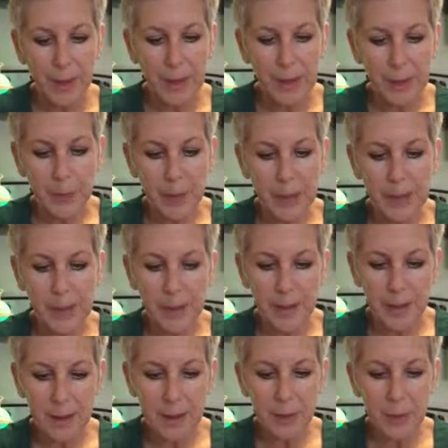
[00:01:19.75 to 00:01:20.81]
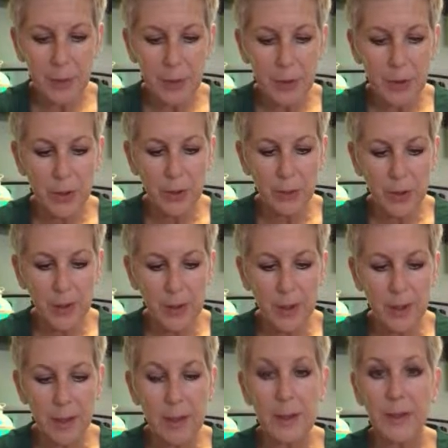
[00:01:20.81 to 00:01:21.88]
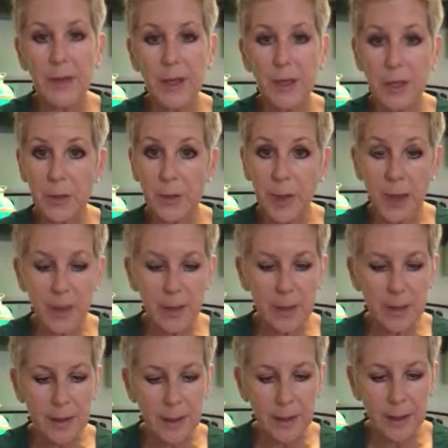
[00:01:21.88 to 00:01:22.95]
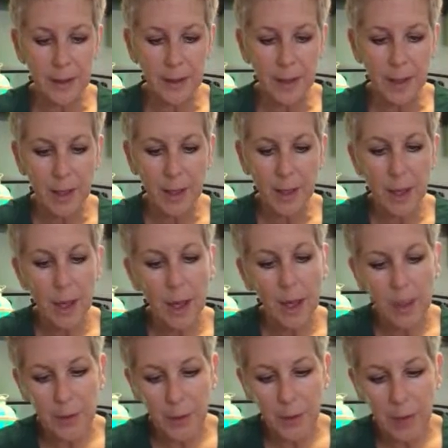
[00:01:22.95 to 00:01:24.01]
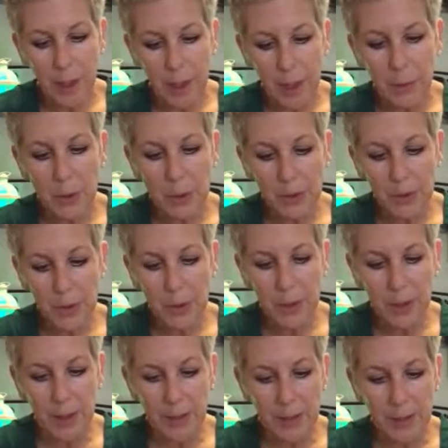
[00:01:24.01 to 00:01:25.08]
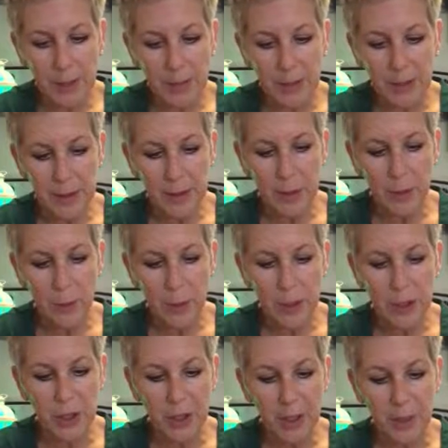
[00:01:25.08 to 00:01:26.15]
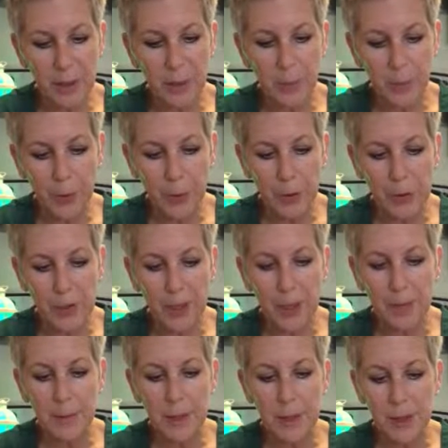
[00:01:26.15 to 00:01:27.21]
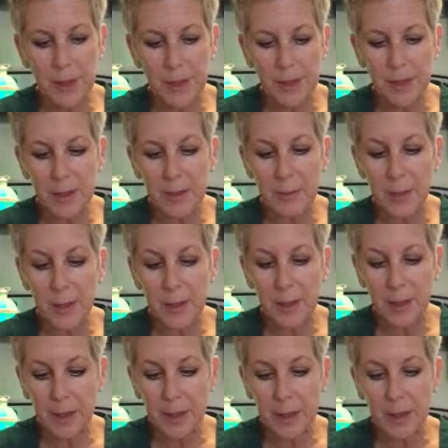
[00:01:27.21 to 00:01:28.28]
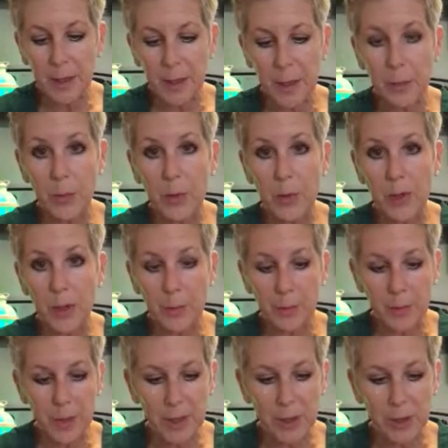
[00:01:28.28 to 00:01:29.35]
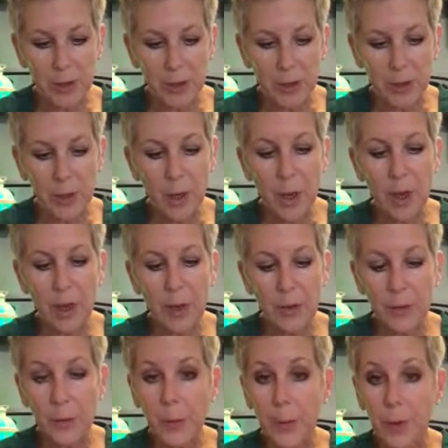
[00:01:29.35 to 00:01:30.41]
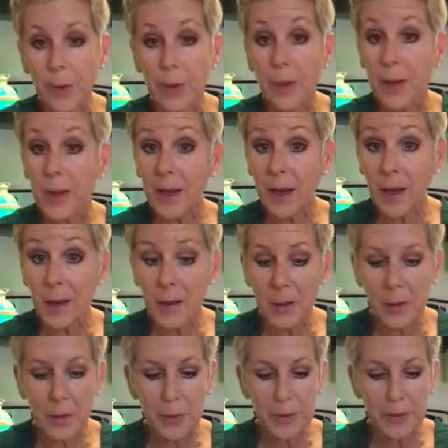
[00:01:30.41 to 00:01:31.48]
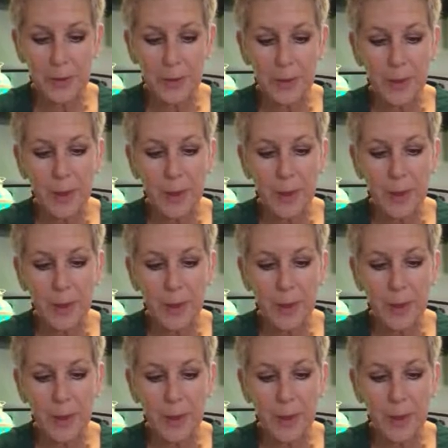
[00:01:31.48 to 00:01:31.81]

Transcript: a spice accessible to the residents of ancient Palestine. And there came also Nicodemus, which at the first came to Jesus by night and brought a mixture of myrrh and aloes,